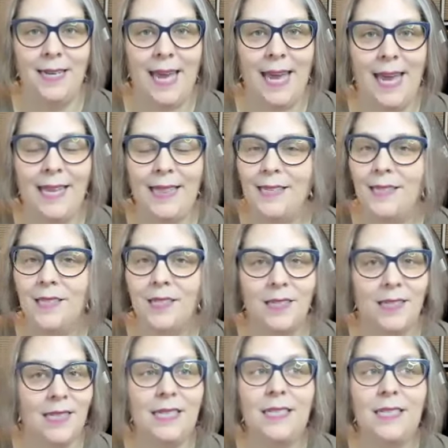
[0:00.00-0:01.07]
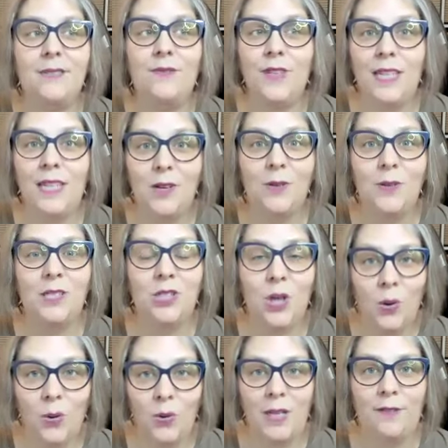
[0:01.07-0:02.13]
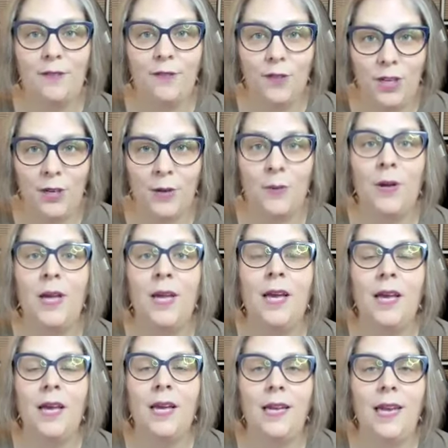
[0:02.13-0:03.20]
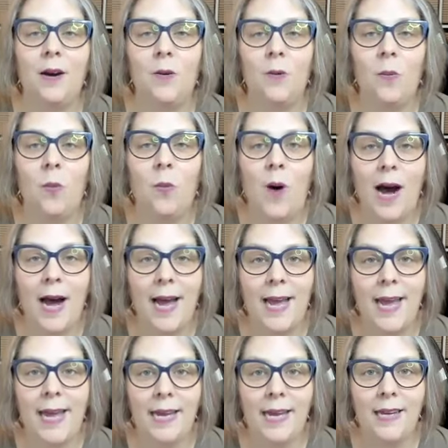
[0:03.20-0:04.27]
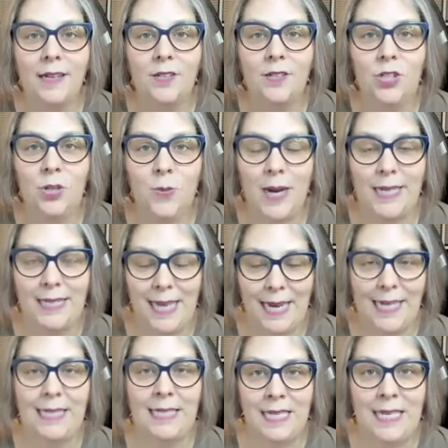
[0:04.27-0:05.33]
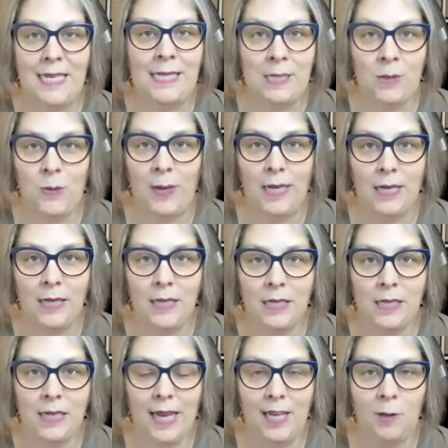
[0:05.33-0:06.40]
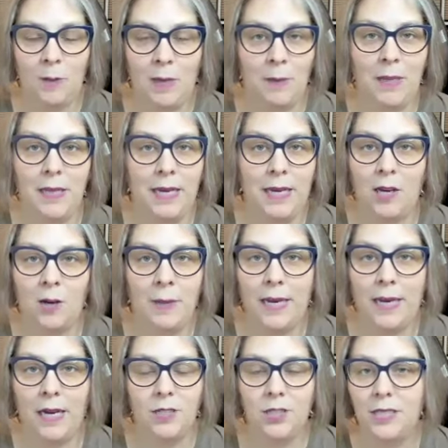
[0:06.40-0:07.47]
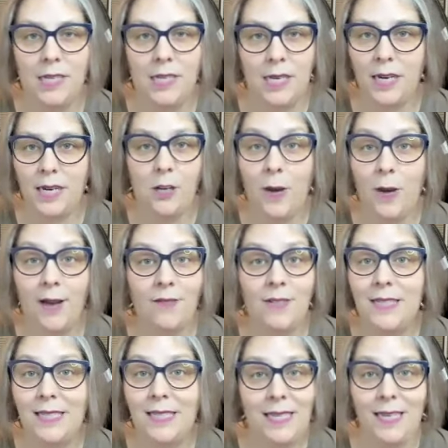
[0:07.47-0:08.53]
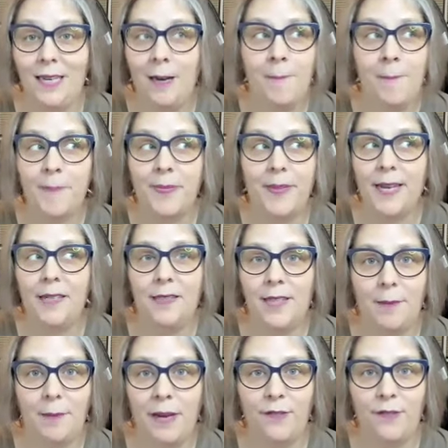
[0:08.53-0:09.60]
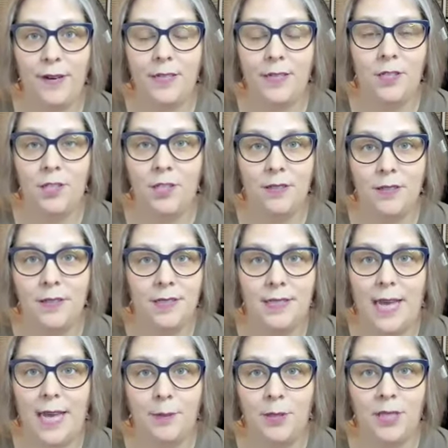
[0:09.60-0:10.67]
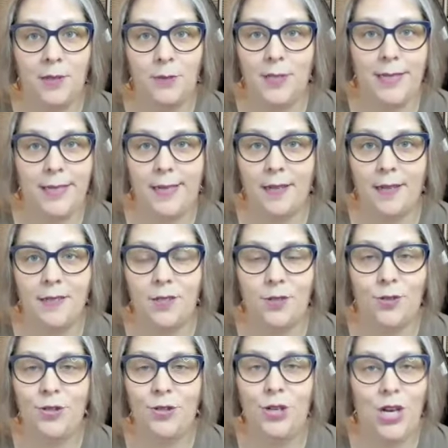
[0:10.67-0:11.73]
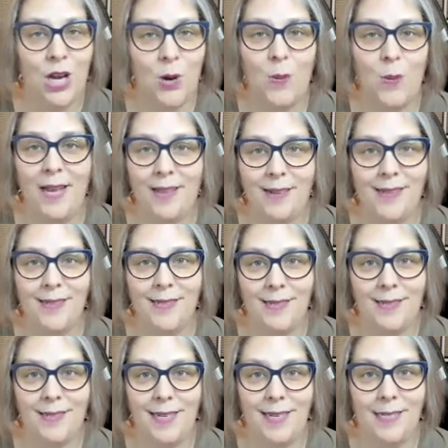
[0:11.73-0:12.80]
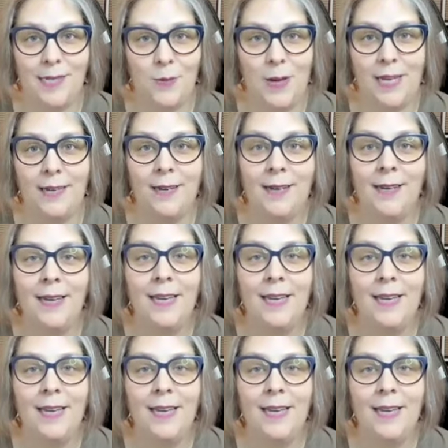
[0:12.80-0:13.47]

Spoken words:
Okay, this video is totally for you. Now, why do I say it's an easy win? Okay, you may be like, oh my gosh, Selena, you haven't seen inside my fridge. This is absolutely ridiculous. There's no way that this is an easy win.